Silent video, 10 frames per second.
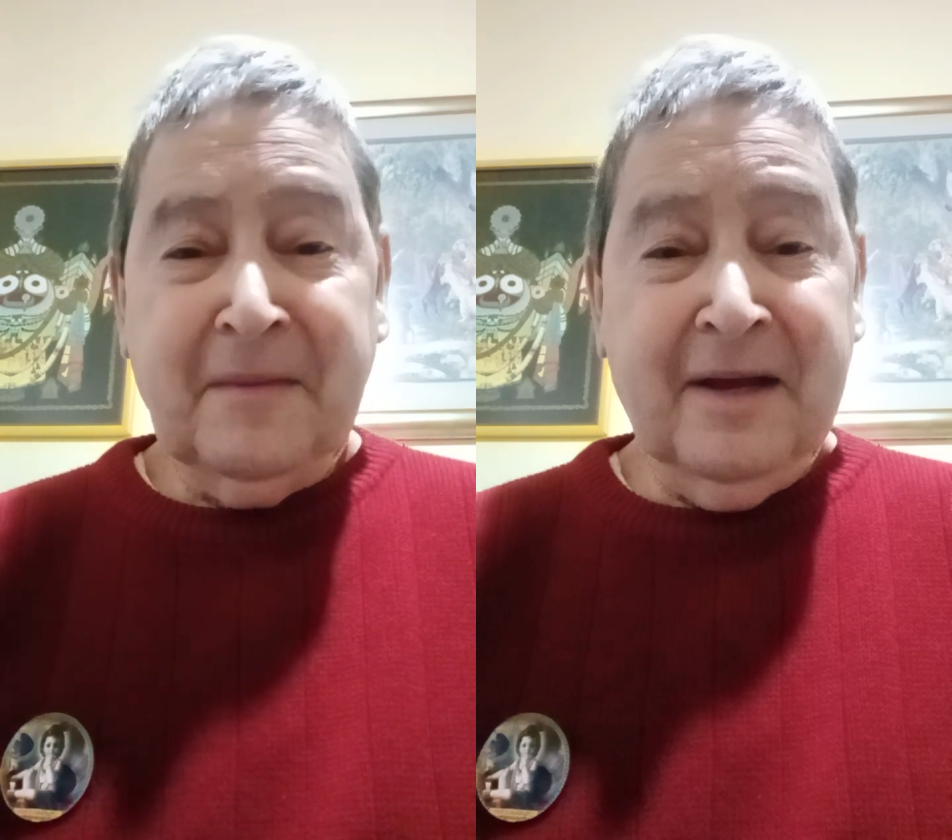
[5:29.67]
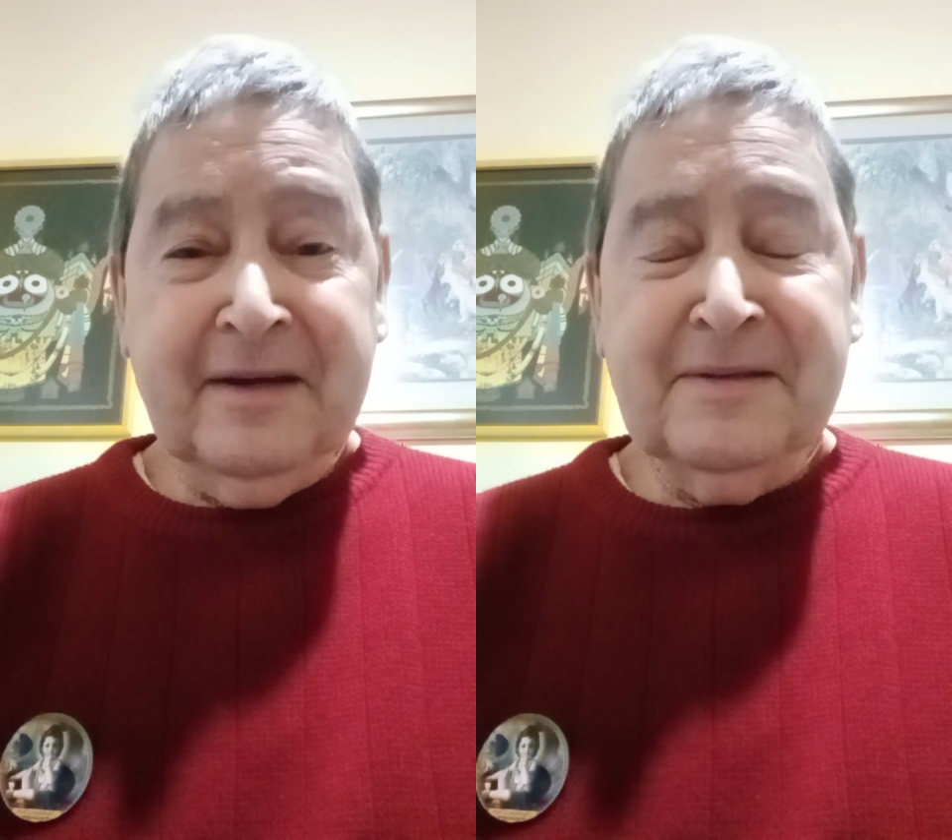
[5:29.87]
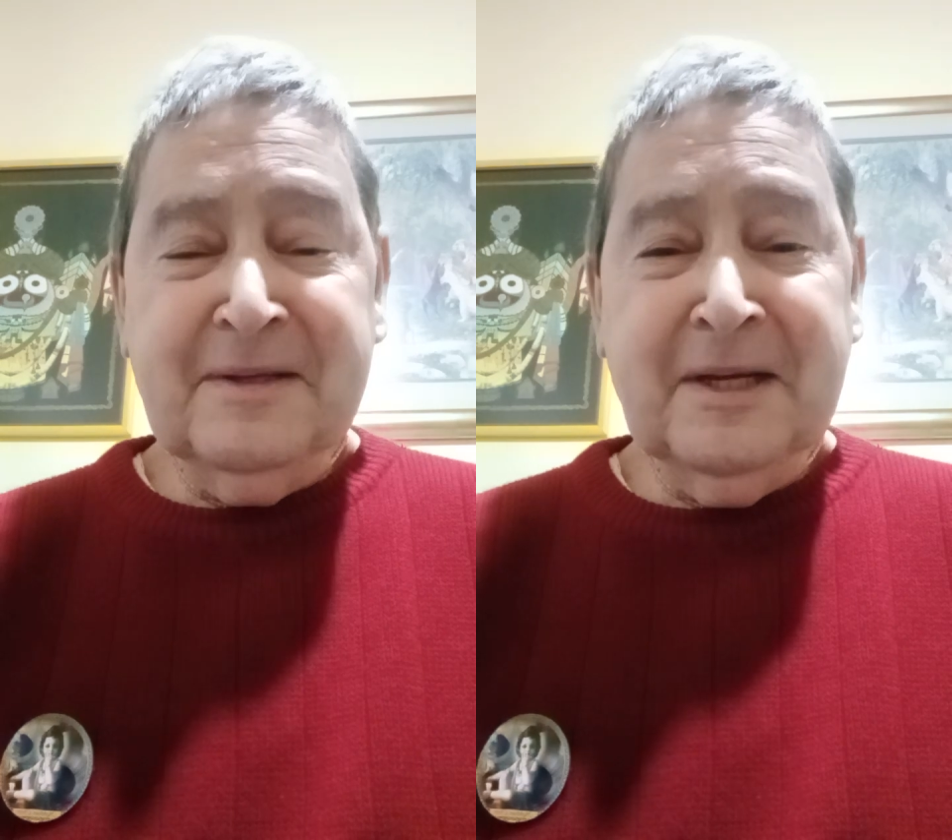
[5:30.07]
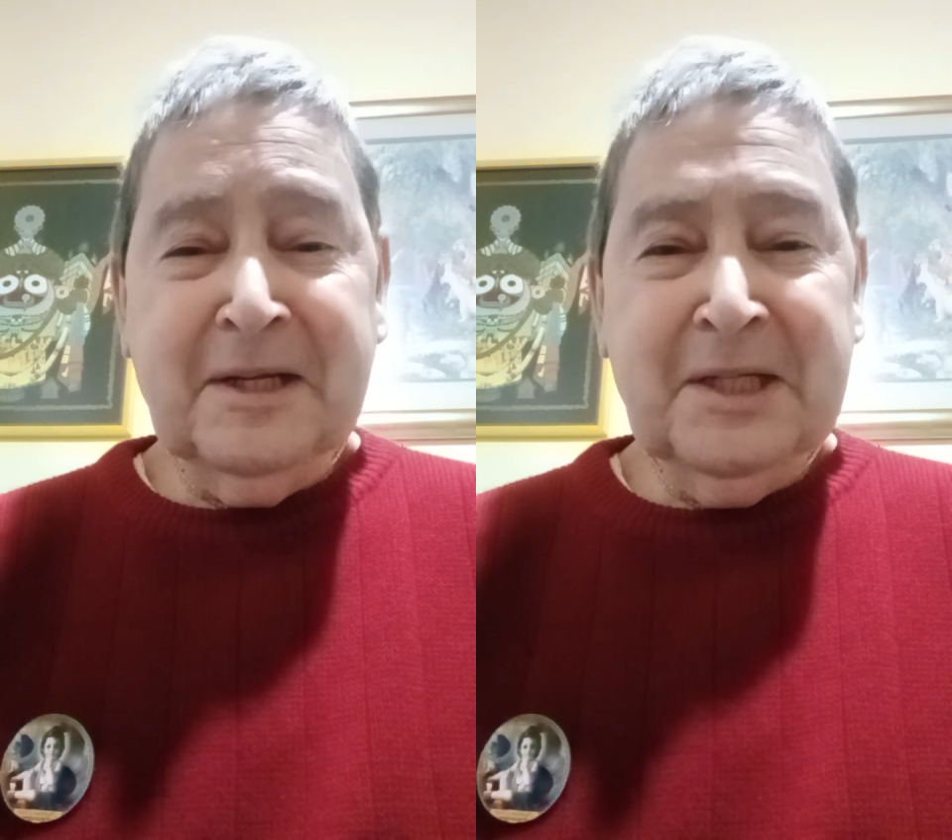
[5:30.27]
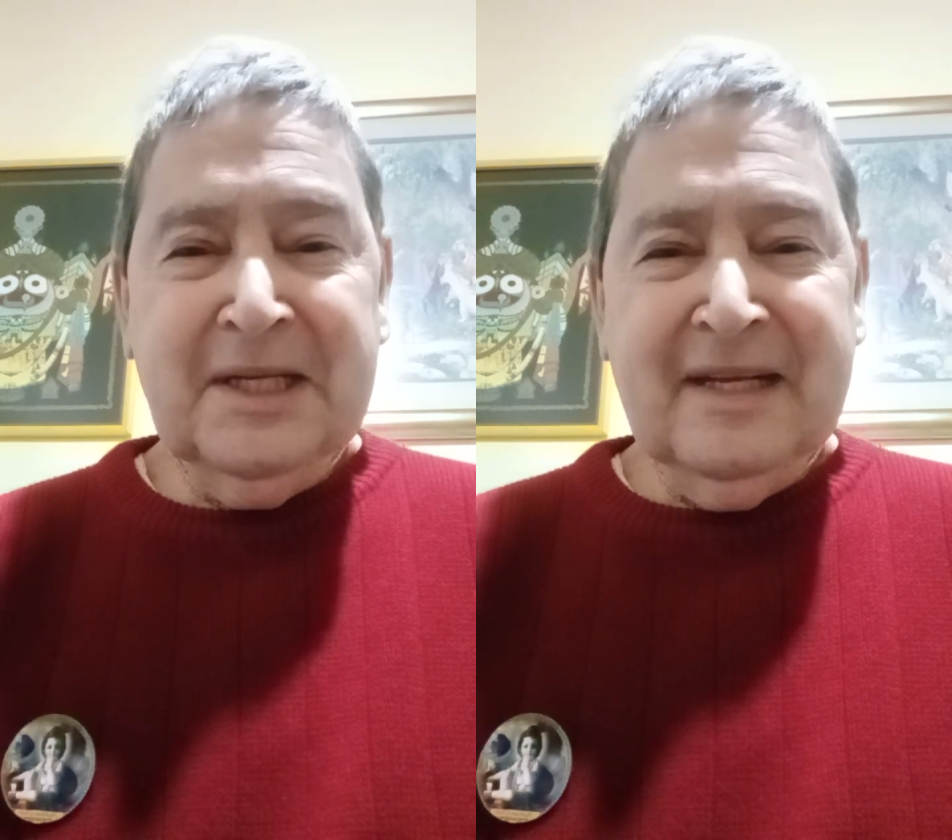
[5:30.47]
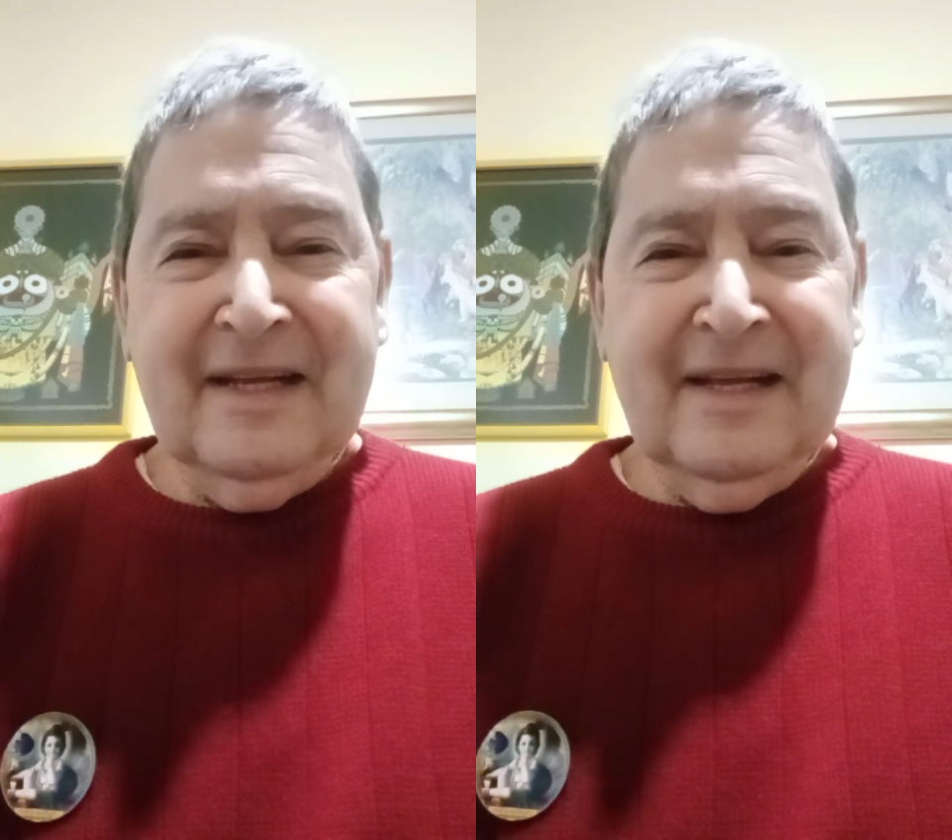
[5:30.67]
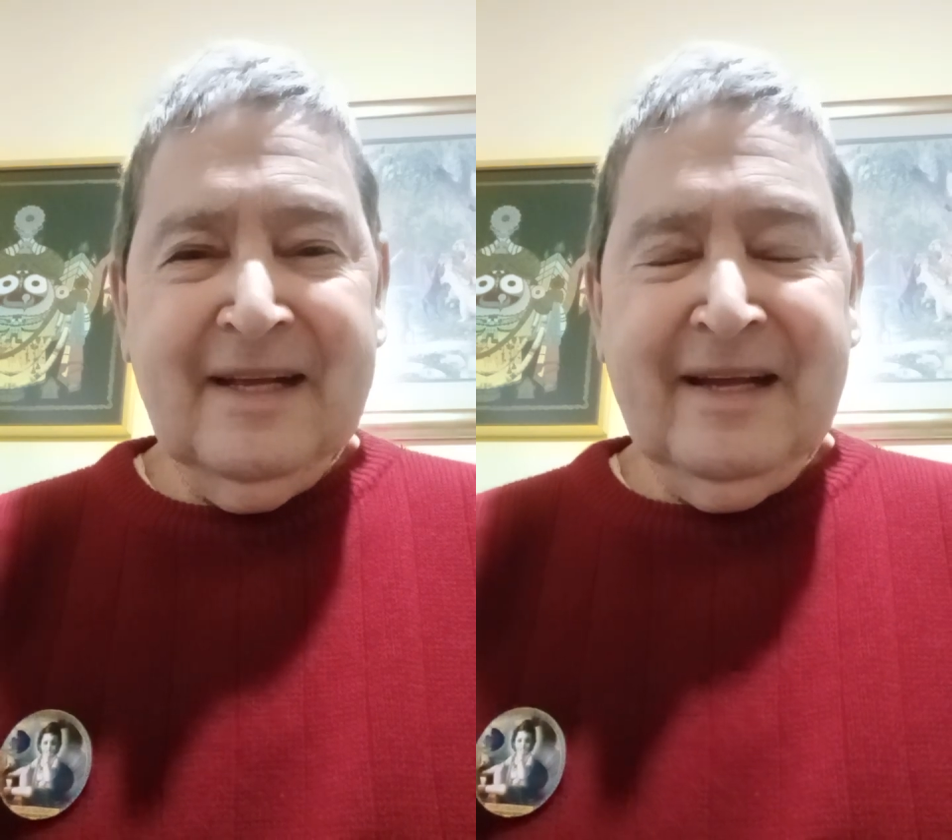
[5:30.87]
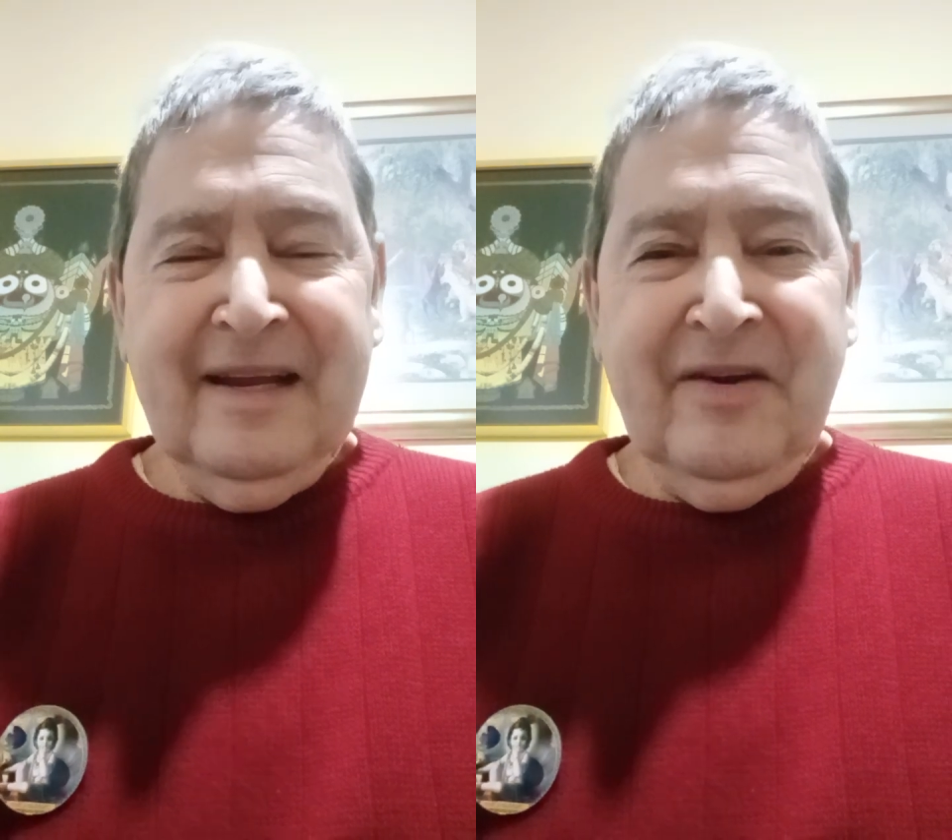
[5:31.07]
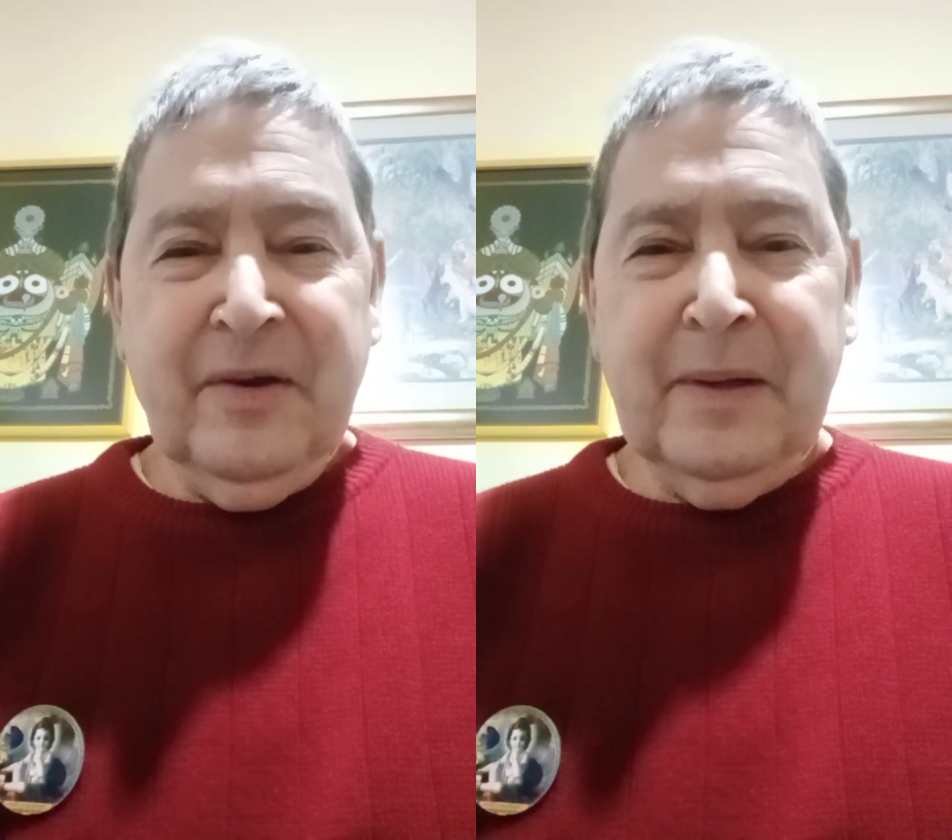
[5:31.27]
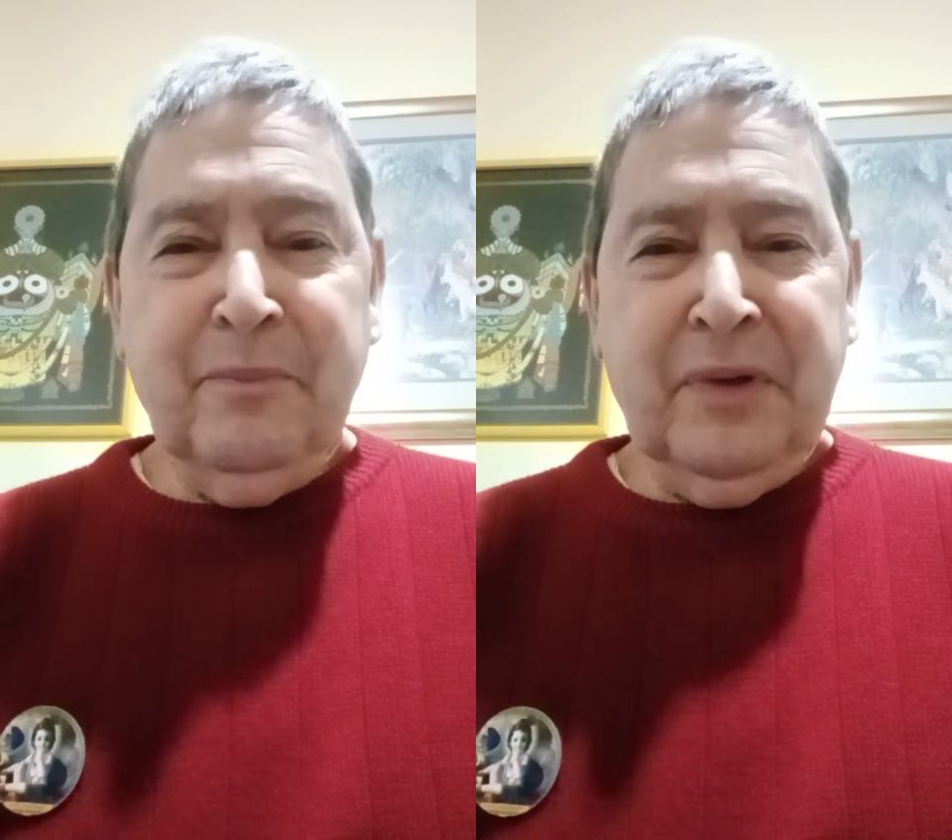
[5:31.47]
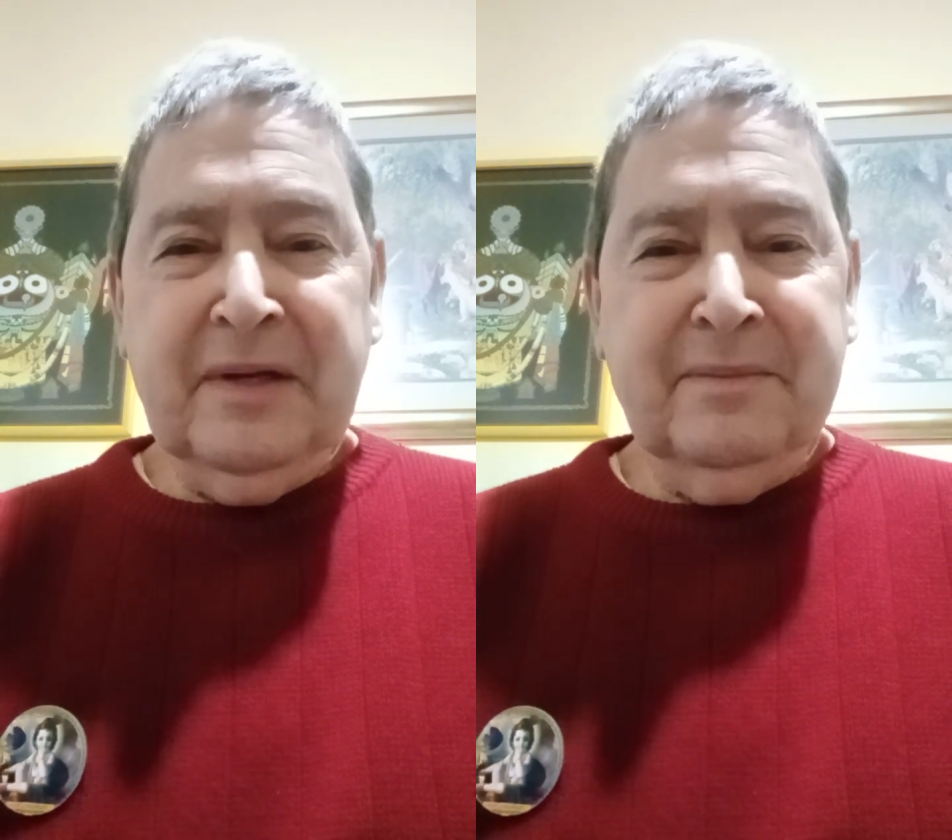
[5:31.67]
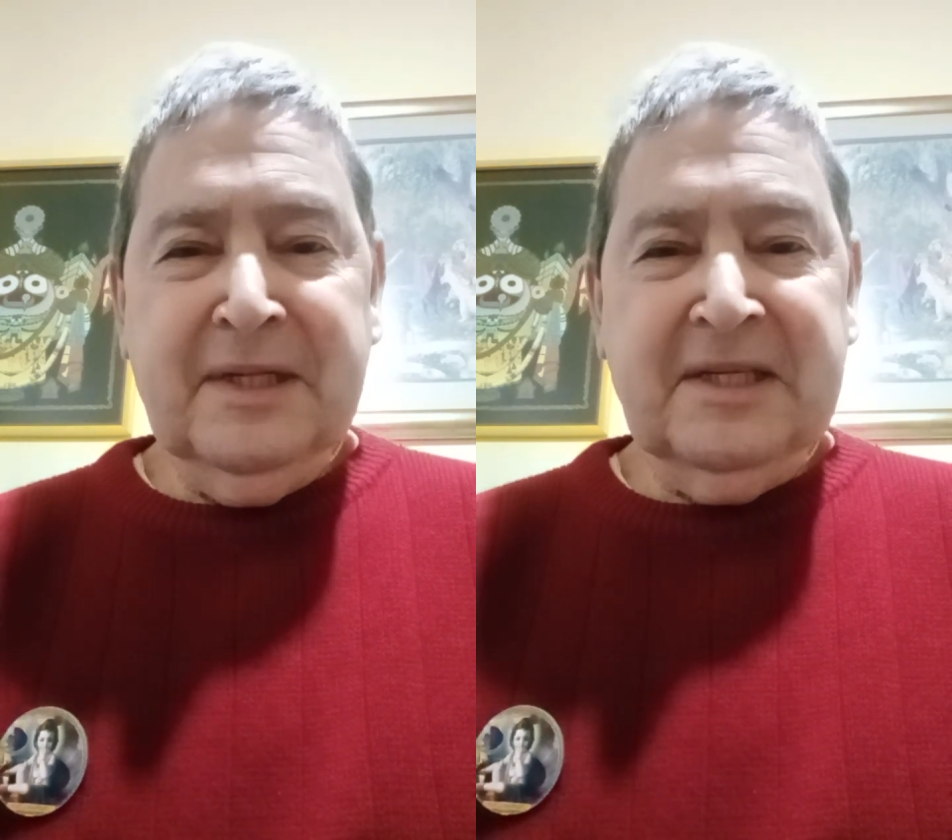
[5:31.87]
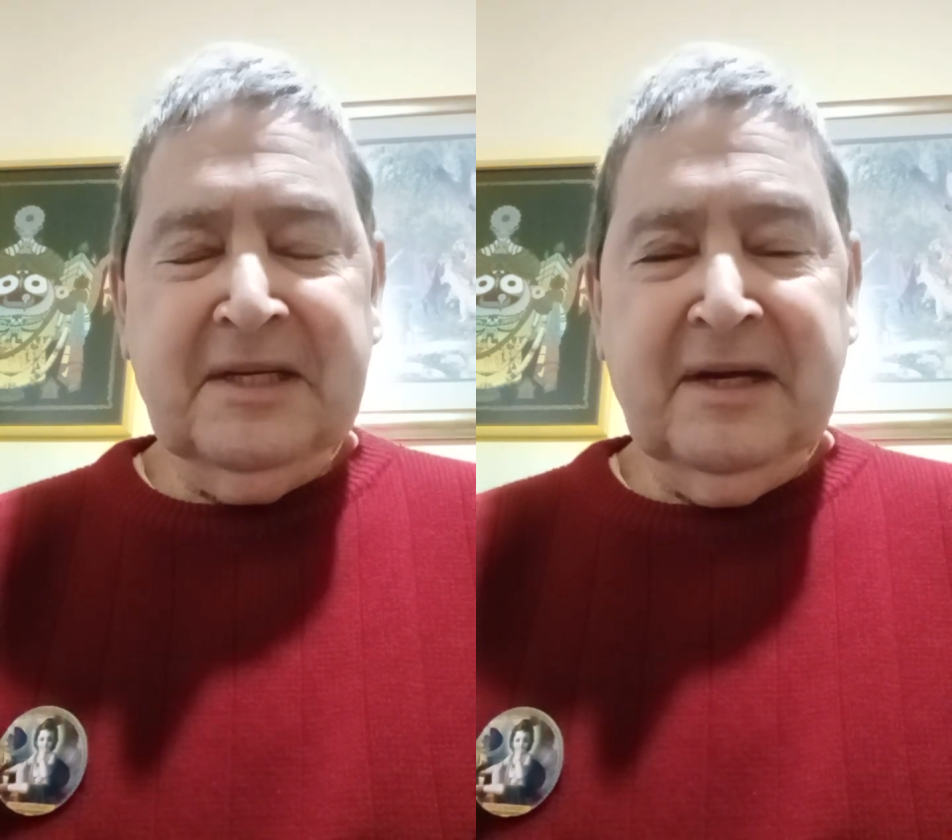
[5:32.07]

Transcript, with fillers: I can say it no impediment.